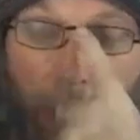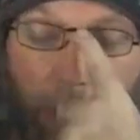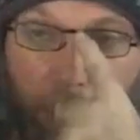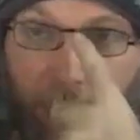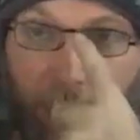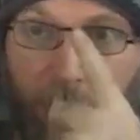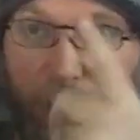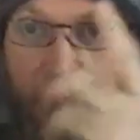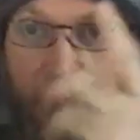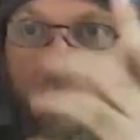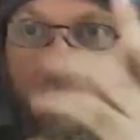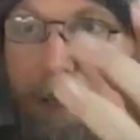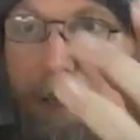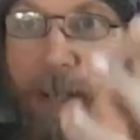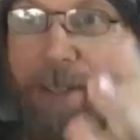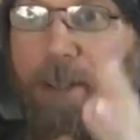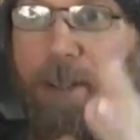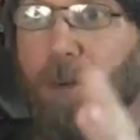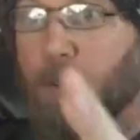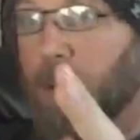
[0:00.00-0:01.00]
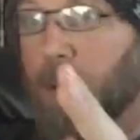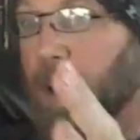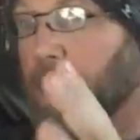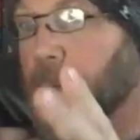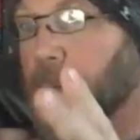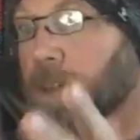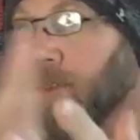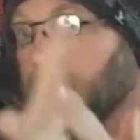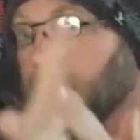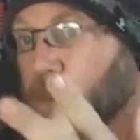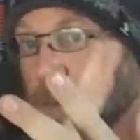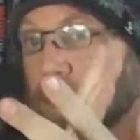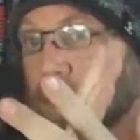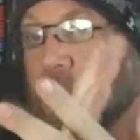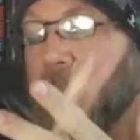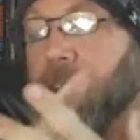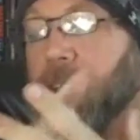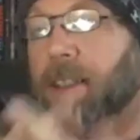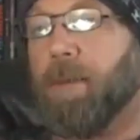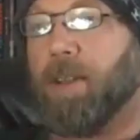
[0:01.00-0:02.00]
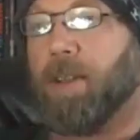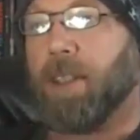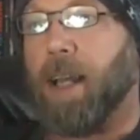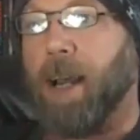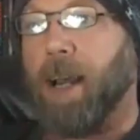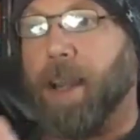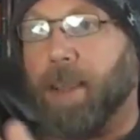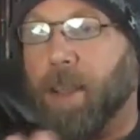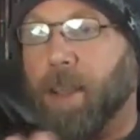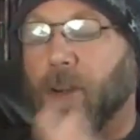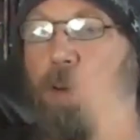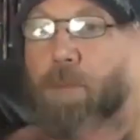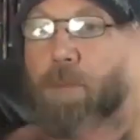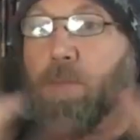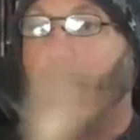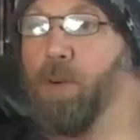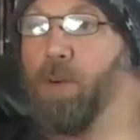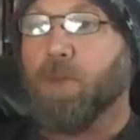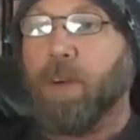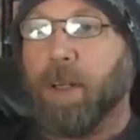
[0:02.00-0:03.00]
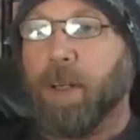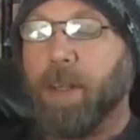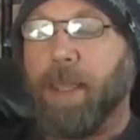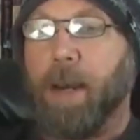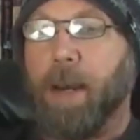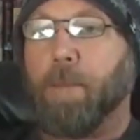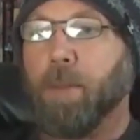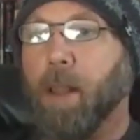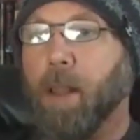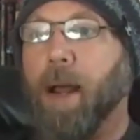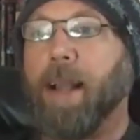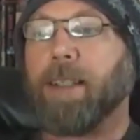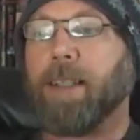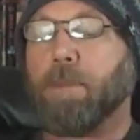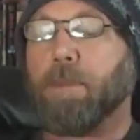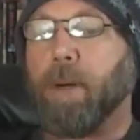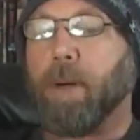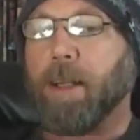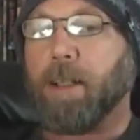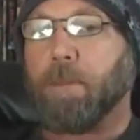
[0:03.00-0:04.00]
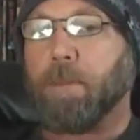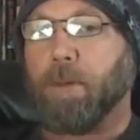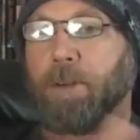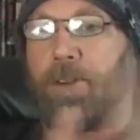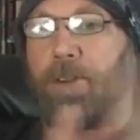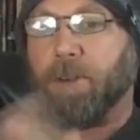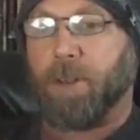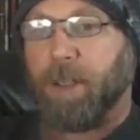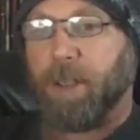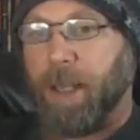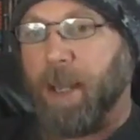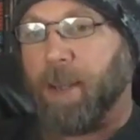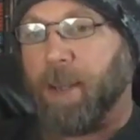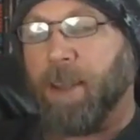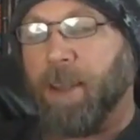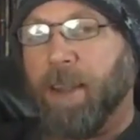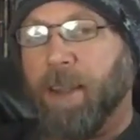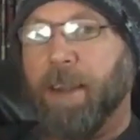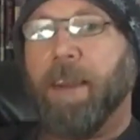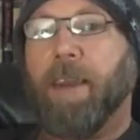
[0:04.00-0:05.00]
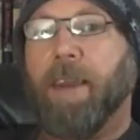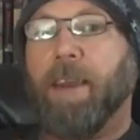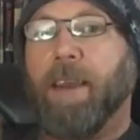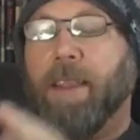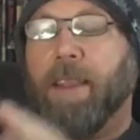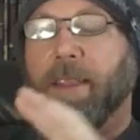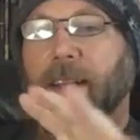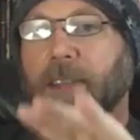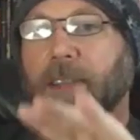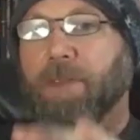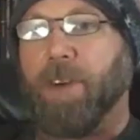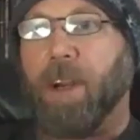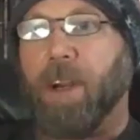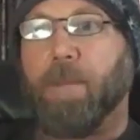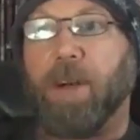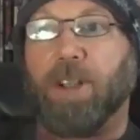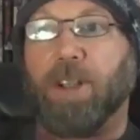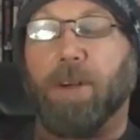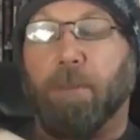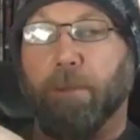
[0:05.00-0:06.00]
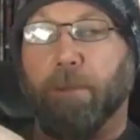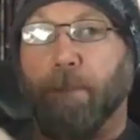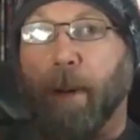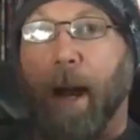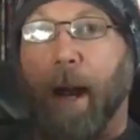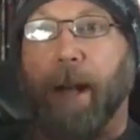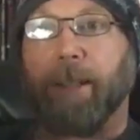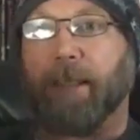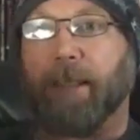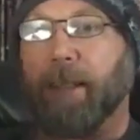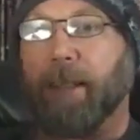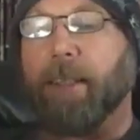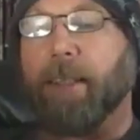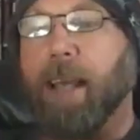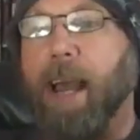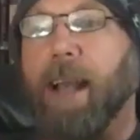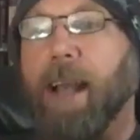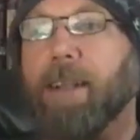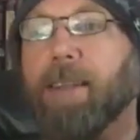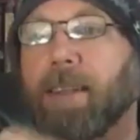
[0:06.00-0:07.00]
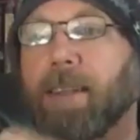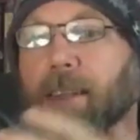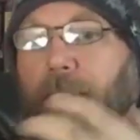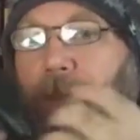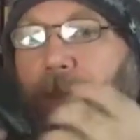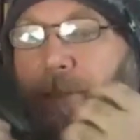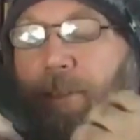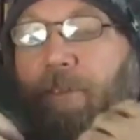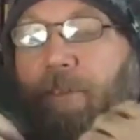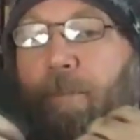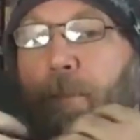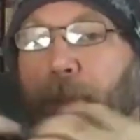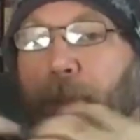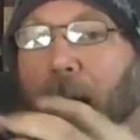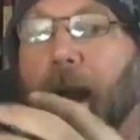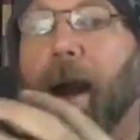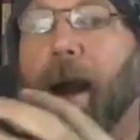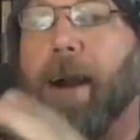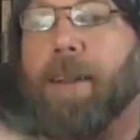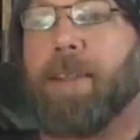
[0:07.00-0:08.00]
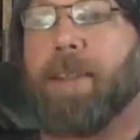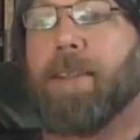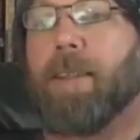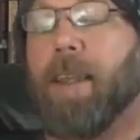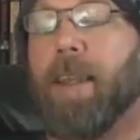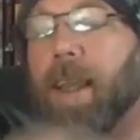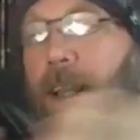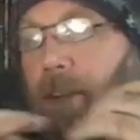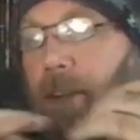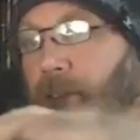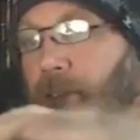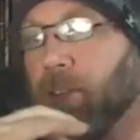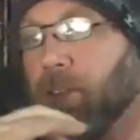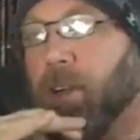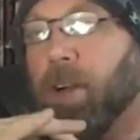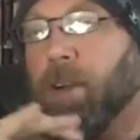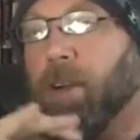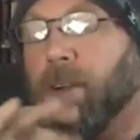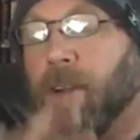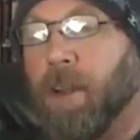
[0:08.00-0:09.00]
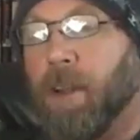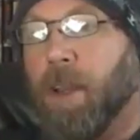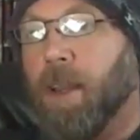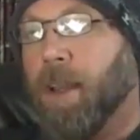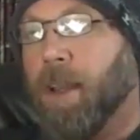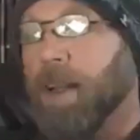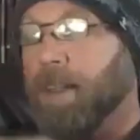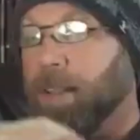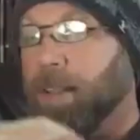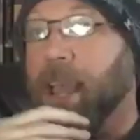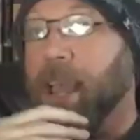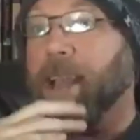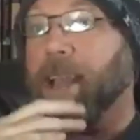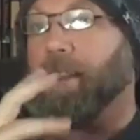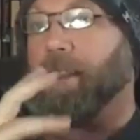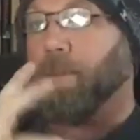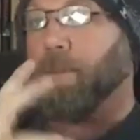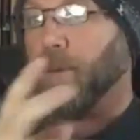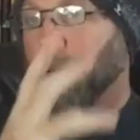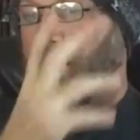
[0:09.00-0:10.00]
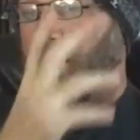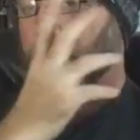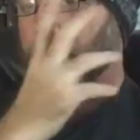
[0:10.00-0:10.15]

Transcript: was just discussing, where you take someone's eye and then you move into that blind spot to pressure attack. That's very much a boxing tactic. If you boxed and you start tagging the person